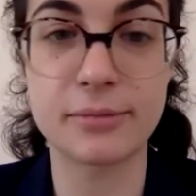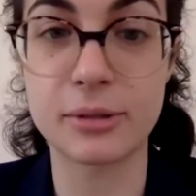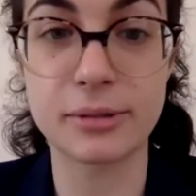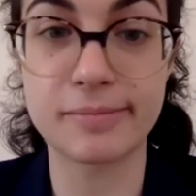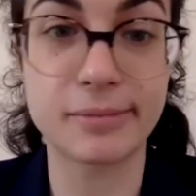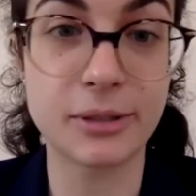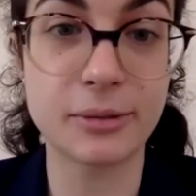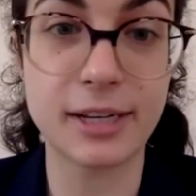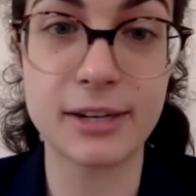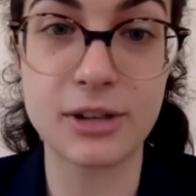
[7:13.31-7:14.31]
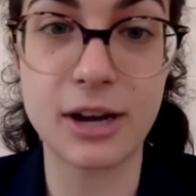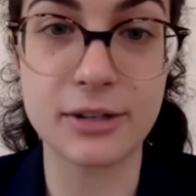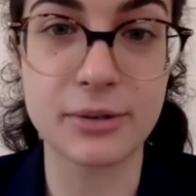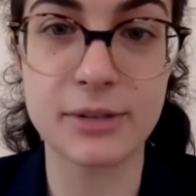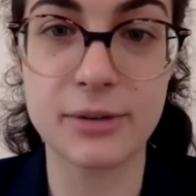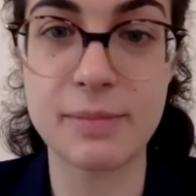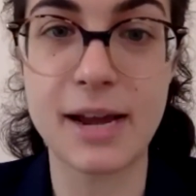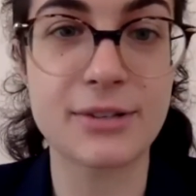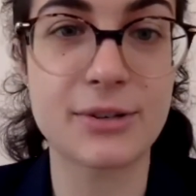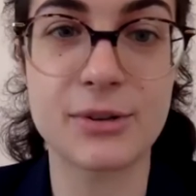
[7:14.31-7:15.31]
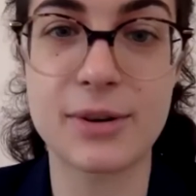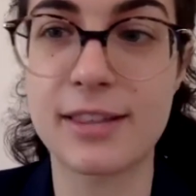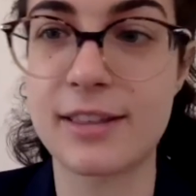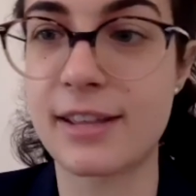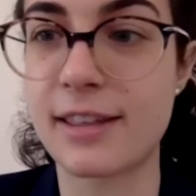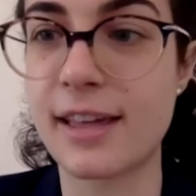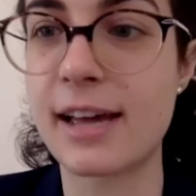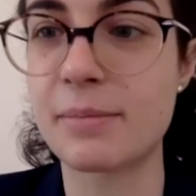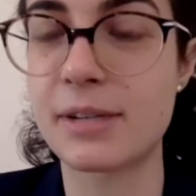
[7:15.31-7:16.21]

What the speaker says: or you know, get a doctorate or a master's or anything like that,